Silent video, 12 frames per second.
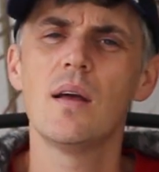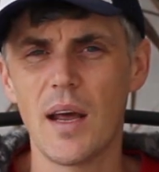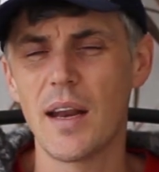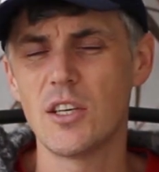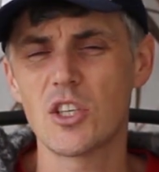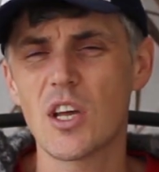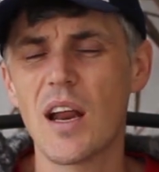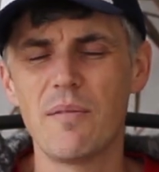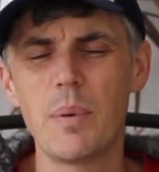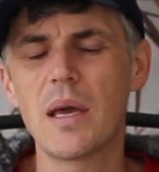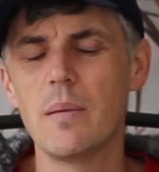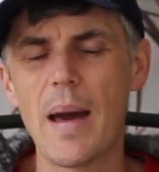and I just kind
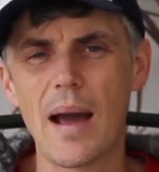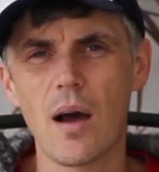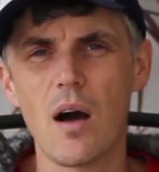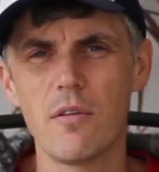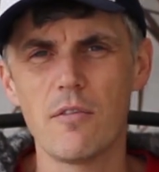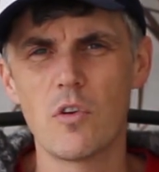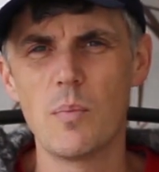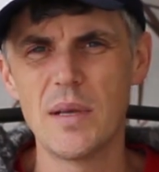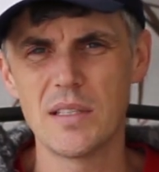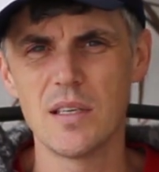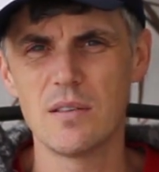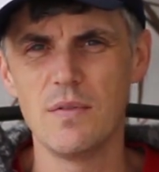of piggyback off of her
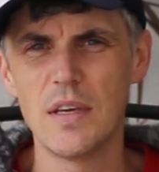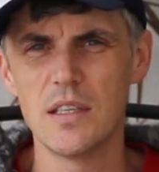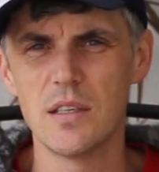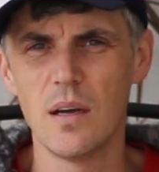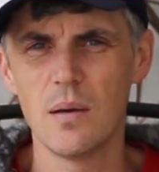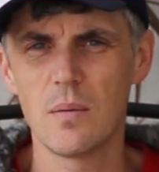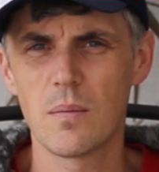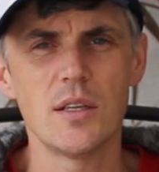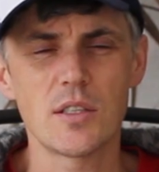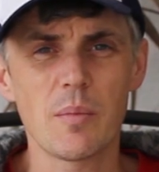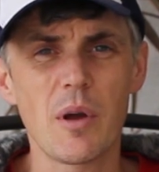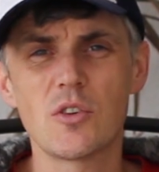business visa. In
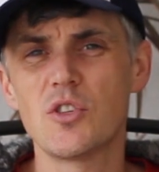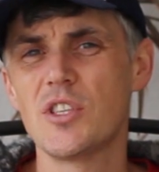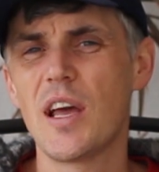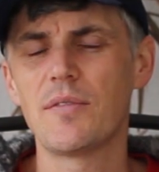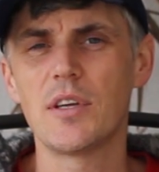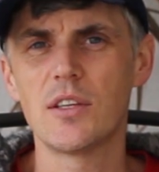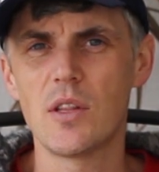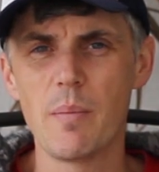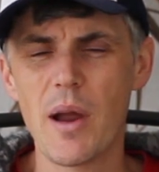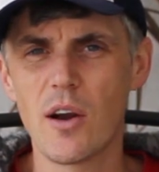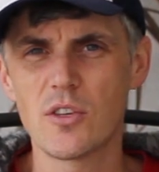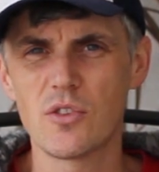some countries, you have to get the
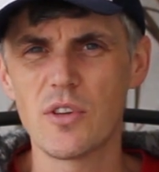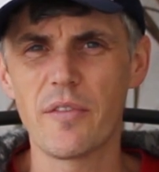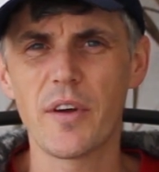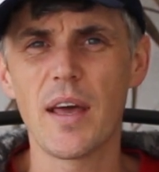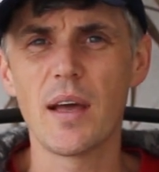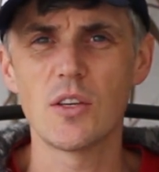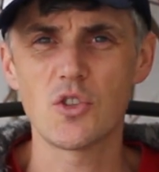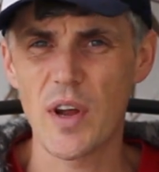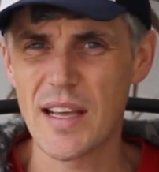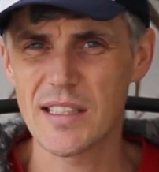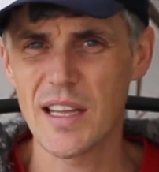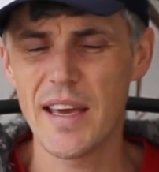marriage certificate
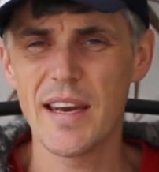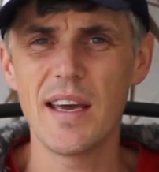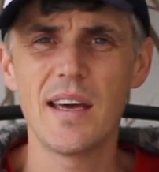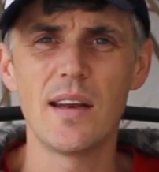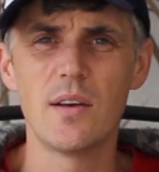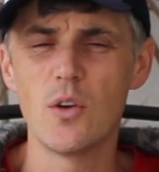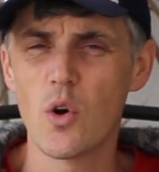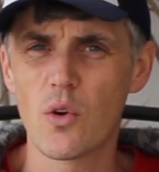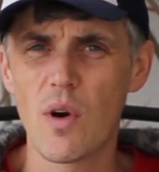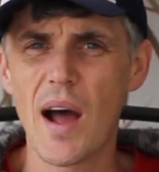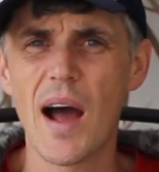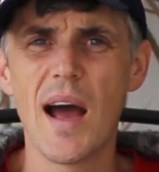translated and
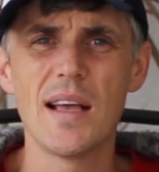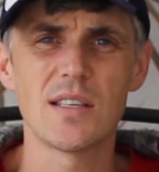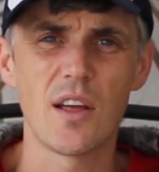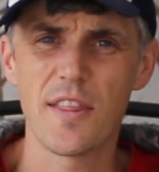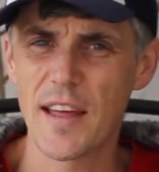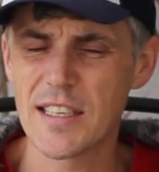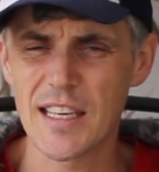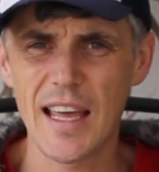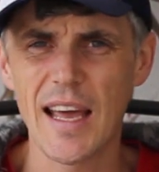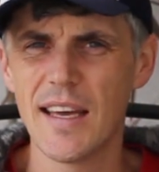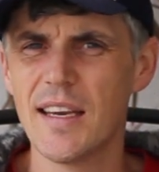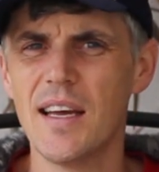notarized,
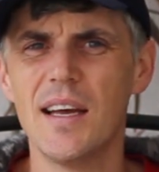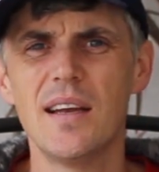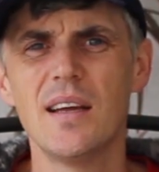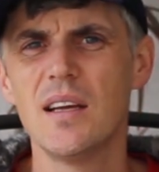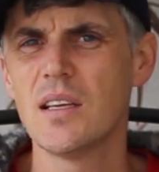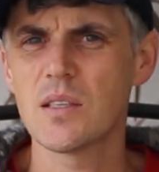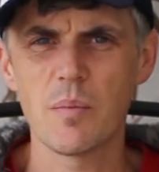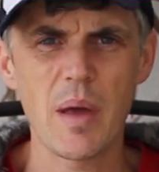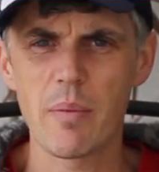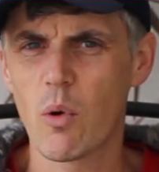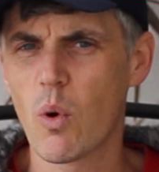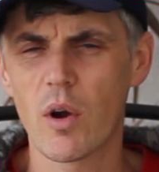authenticated, some
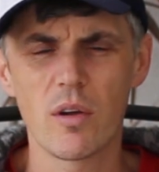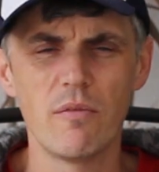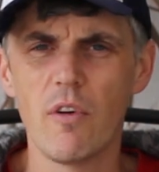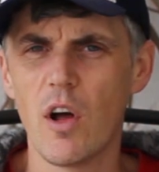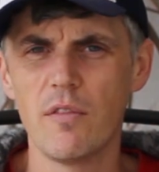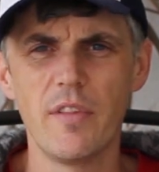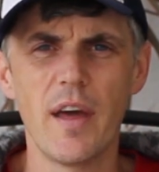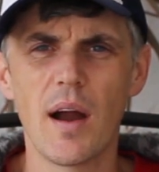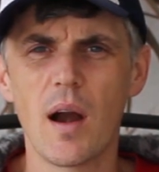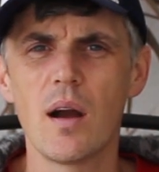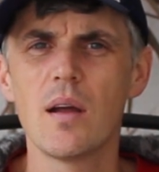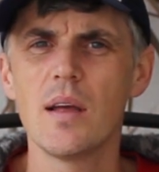paperwork involved
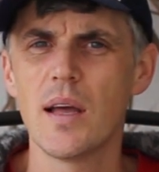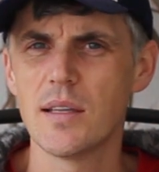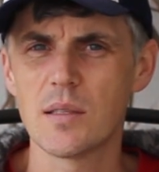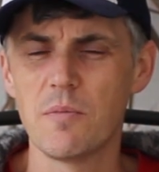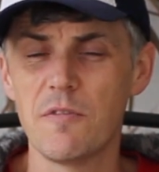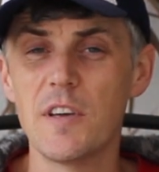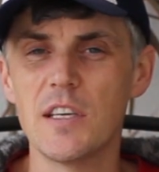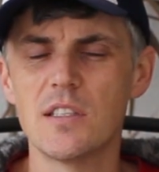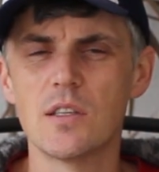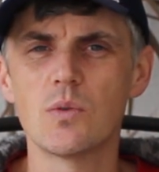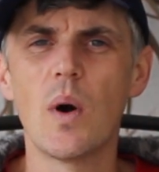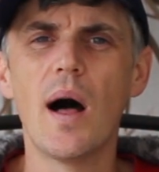there, and some fees
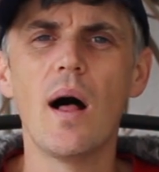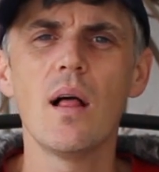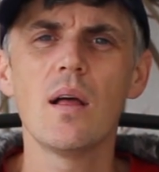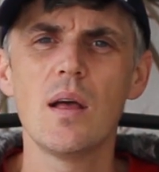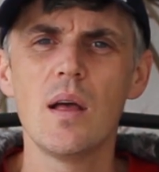as well.